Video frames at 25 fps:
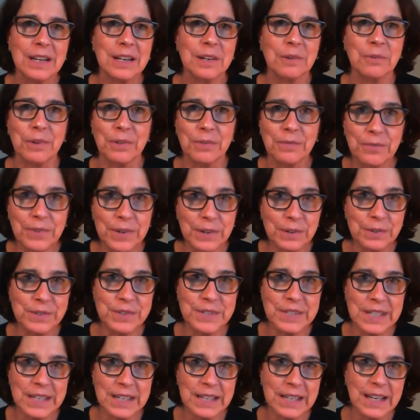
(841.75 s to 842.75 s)
with fierce
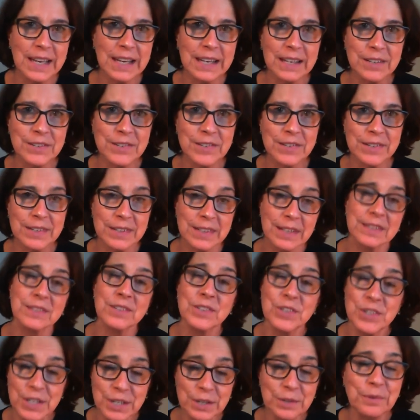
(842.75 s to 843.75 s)
dedication, and
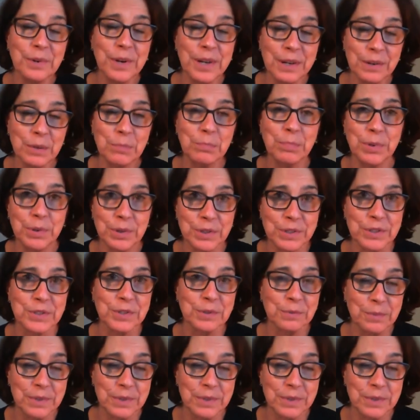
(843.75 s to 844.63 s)
she knew how to push